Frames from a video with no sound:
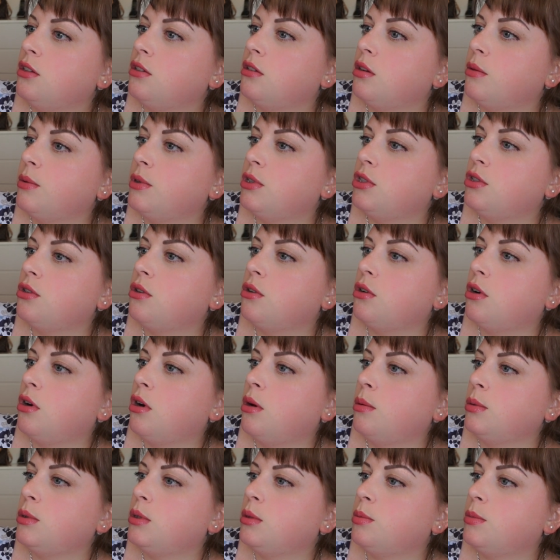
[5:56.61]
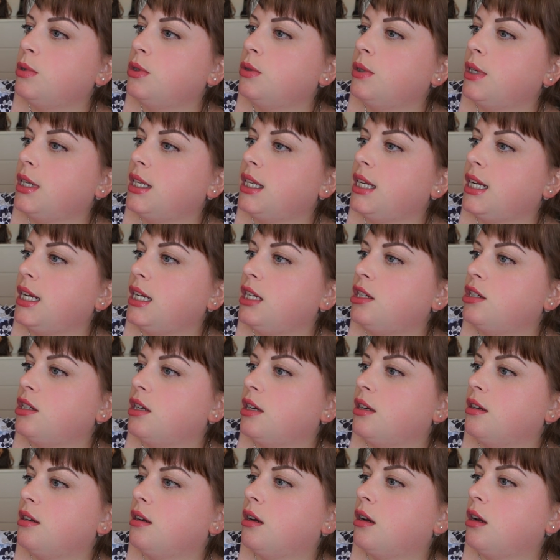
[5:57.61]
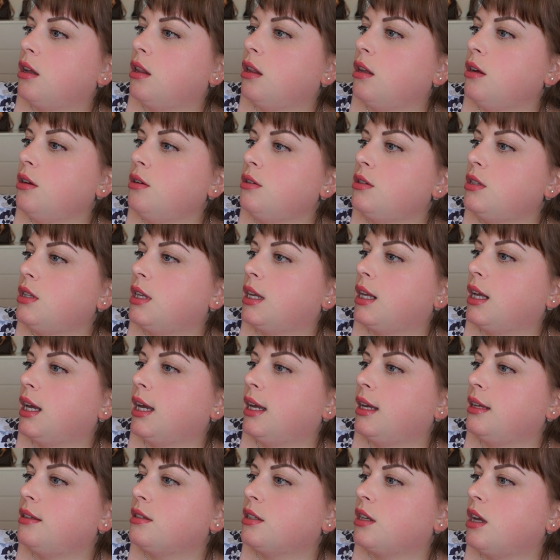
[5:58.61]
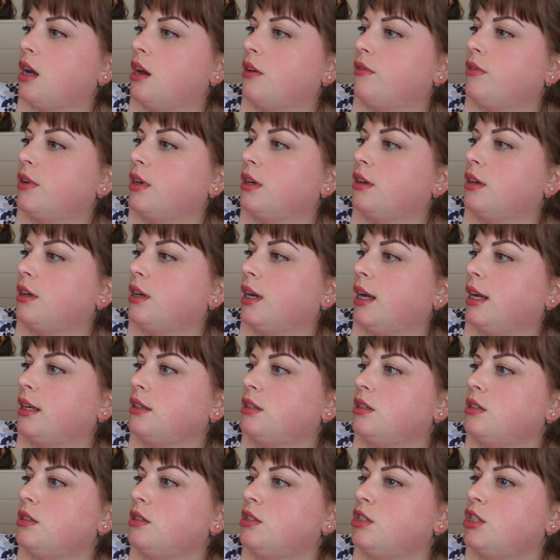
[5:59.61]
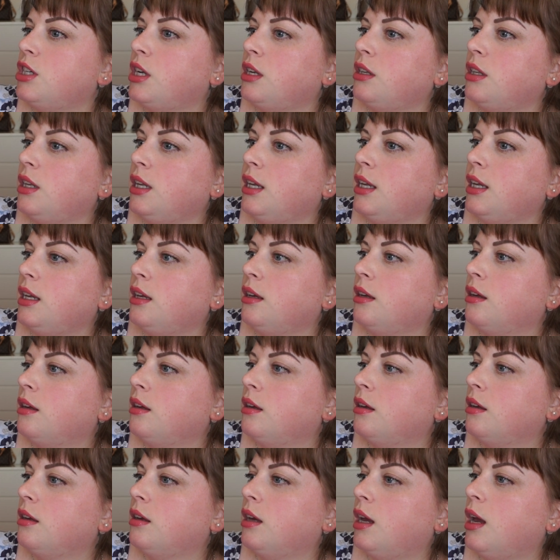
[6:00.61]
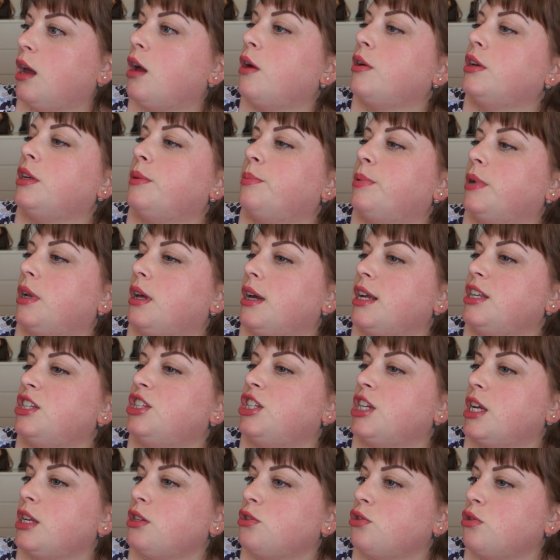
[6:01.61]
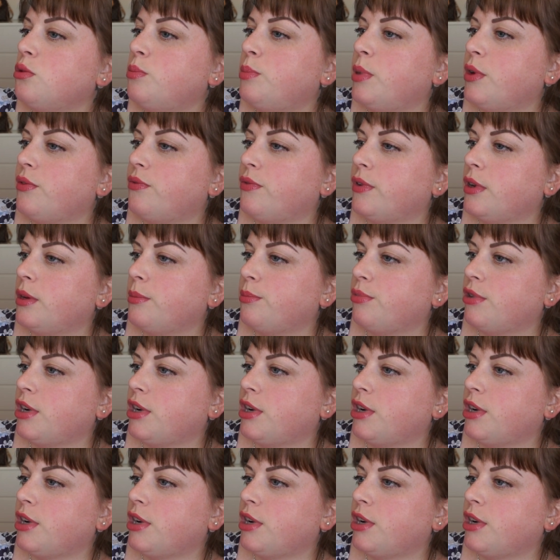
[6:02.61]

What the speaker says: To ensure optimal adhesion, close the case cover and apply gentle but firm